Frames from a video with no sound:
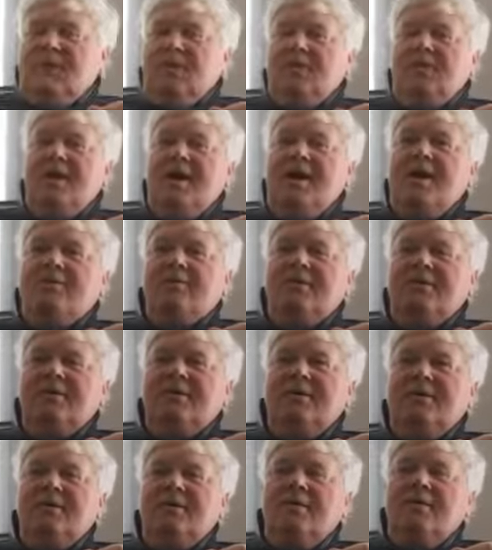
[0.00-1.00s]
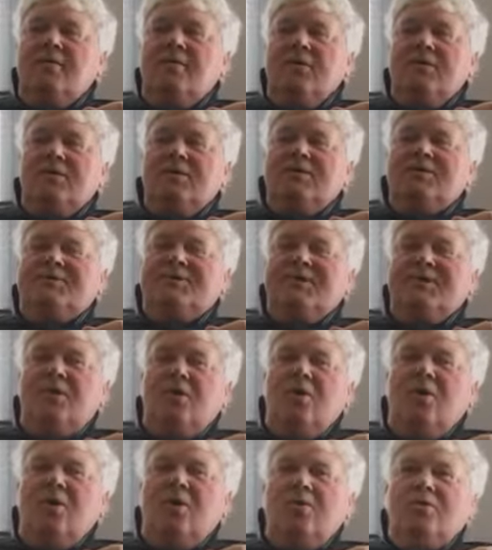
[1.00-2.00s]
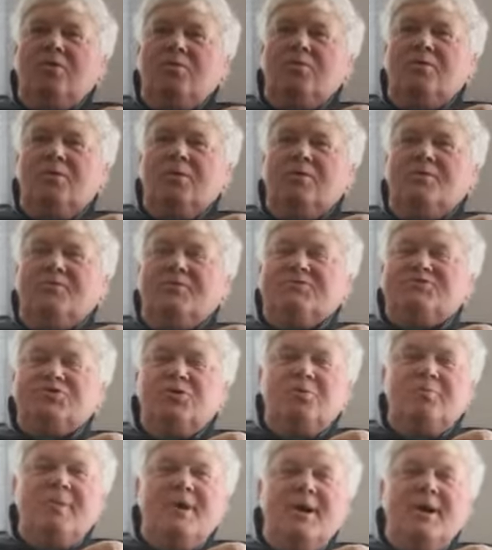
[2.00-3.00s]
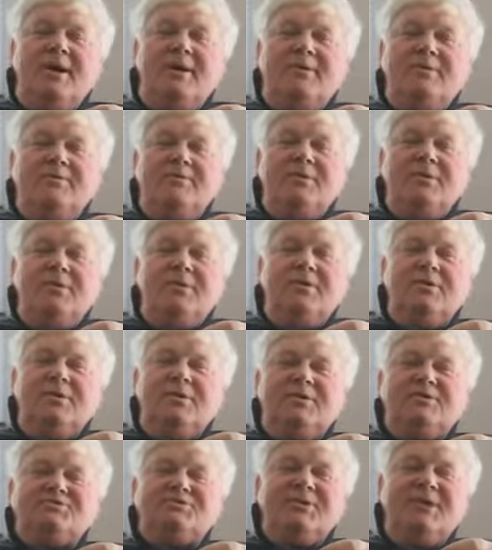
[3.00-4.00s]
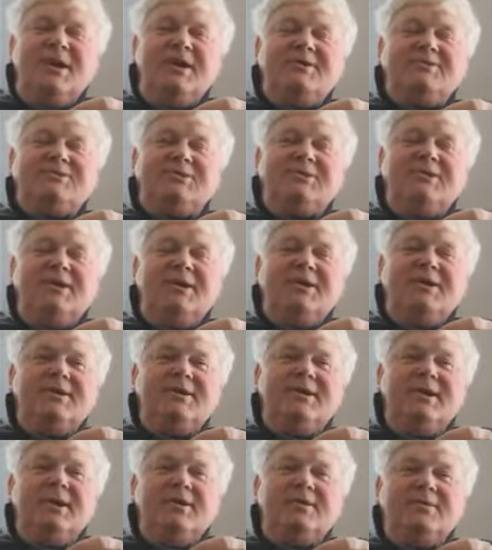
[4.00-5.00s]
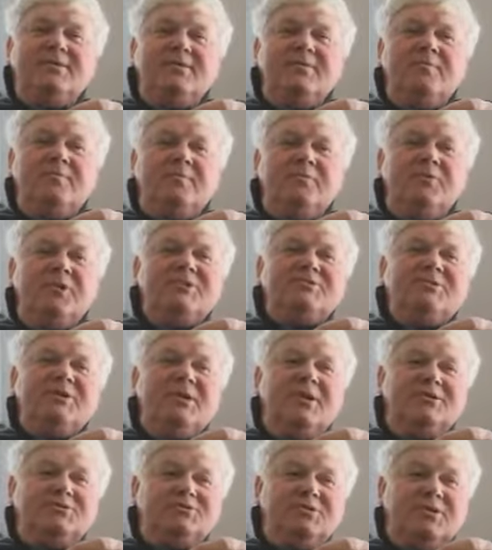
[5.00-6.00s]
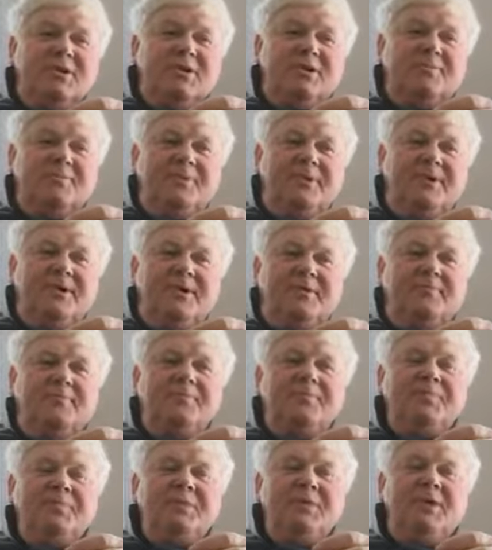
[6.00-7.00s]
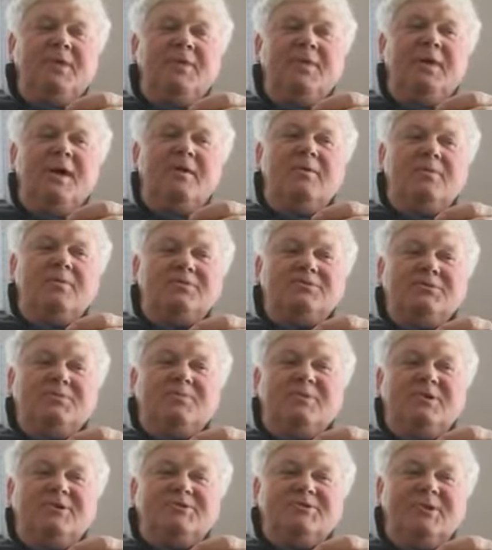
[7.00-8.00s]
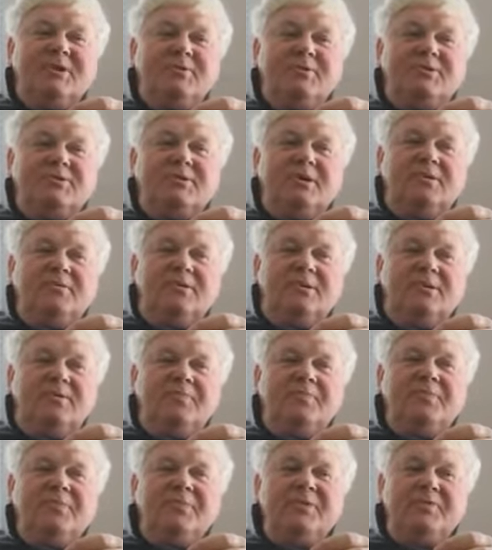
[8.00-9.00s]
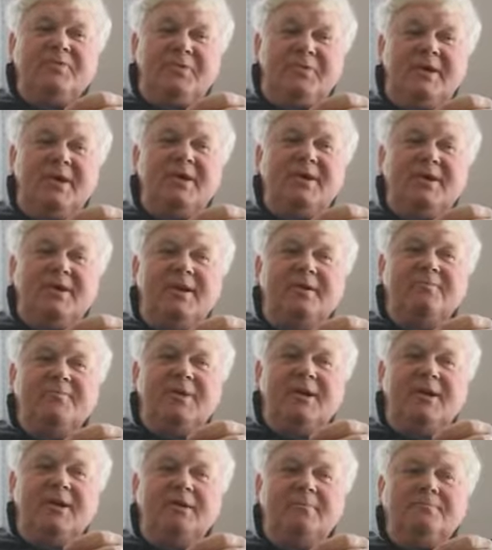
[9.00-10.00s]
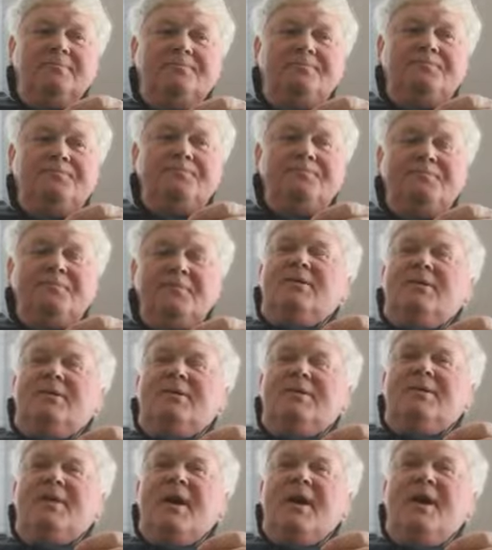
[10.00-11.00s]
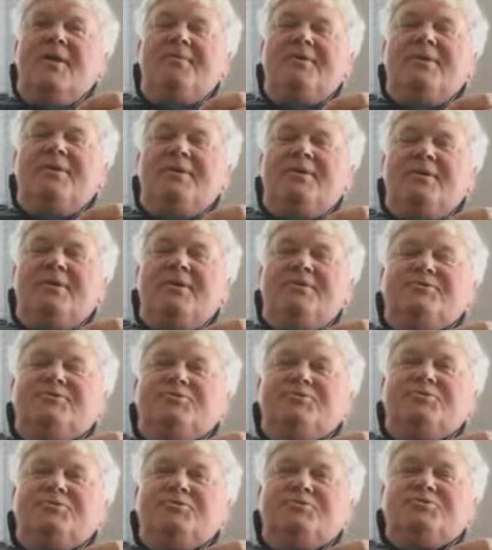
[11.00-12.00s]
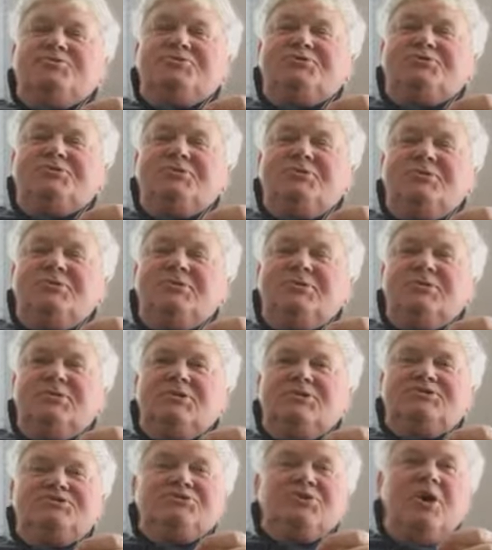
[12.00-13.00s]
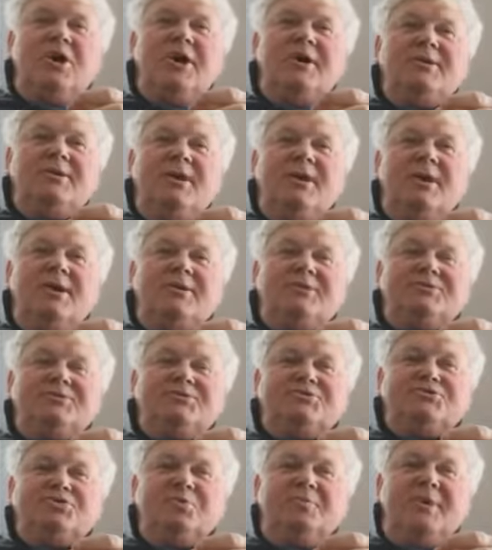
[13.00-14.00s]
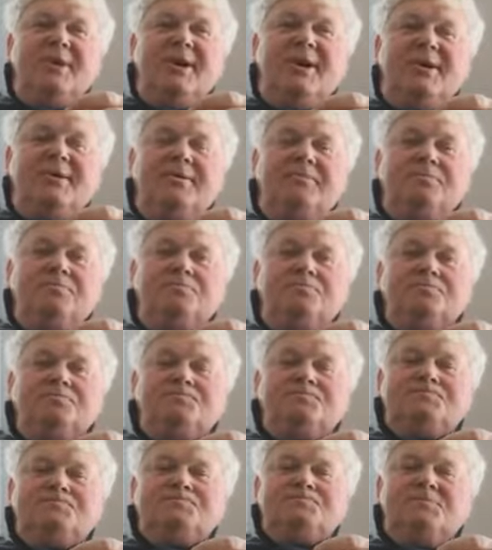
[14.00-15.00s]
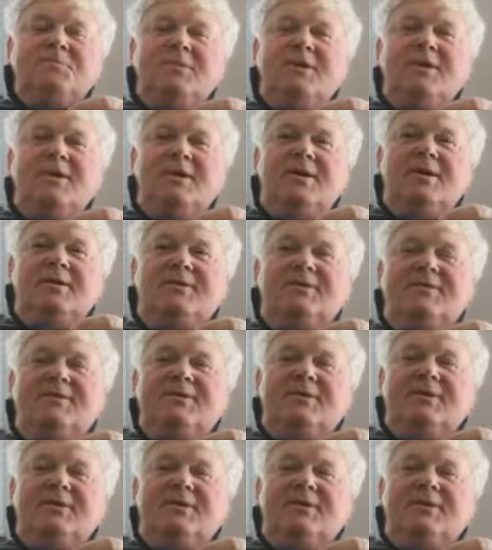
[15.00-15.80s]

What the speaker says: Larry did all the work for Joe Biden in his 1988 presidential campaign. Larry was the press secretary for that campaign. Larry introduced Scott and I to Joe Biden, and